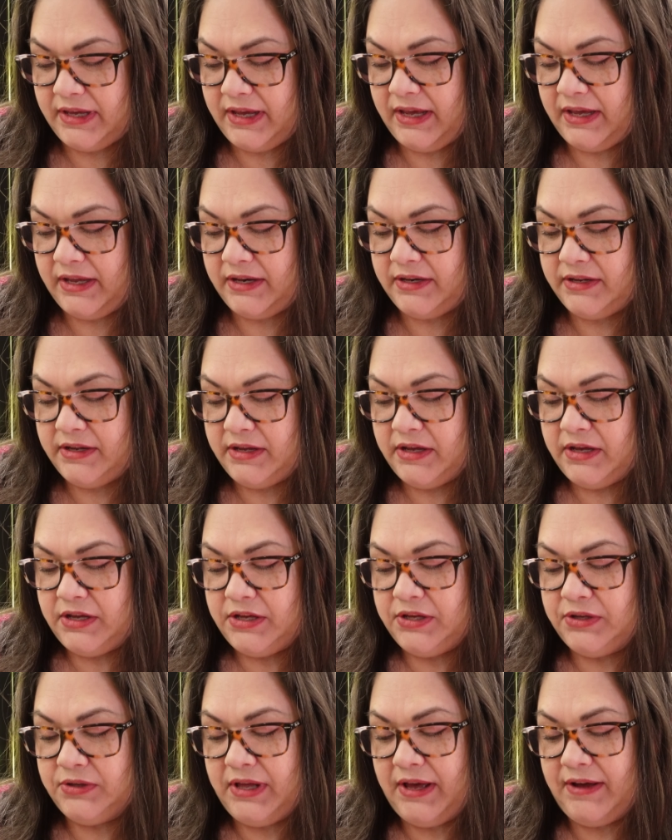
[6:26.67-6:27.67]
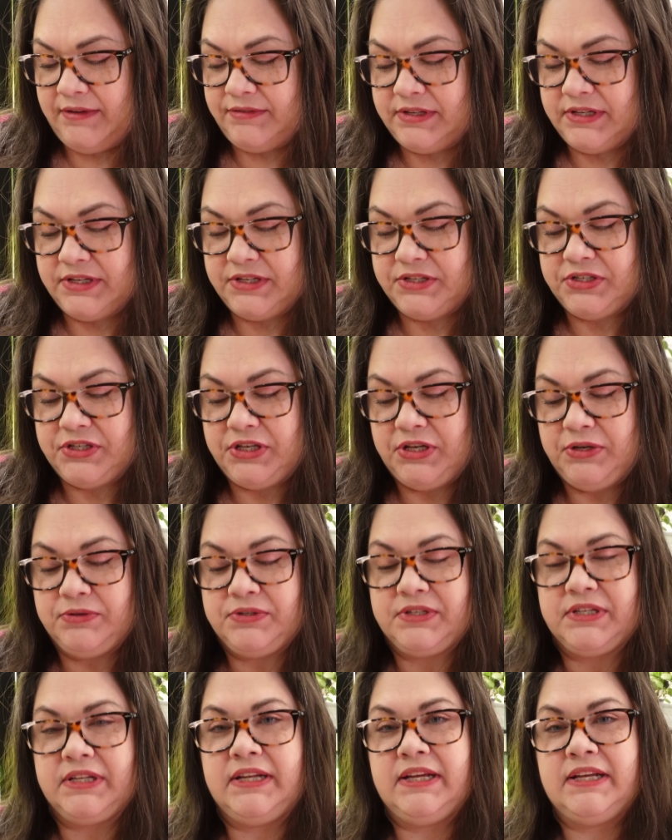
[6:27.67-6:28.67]
and you'll have to
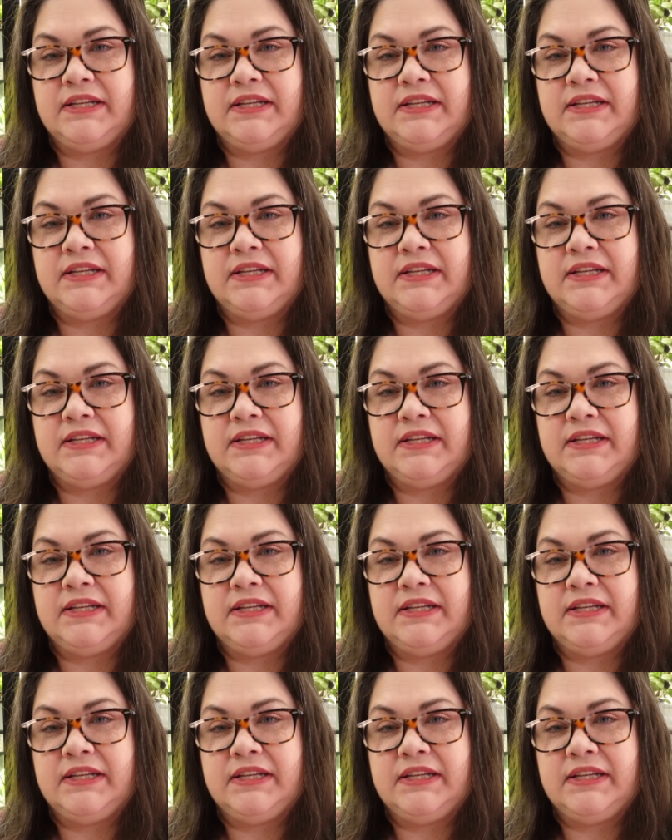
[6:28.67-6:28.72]
excuse it.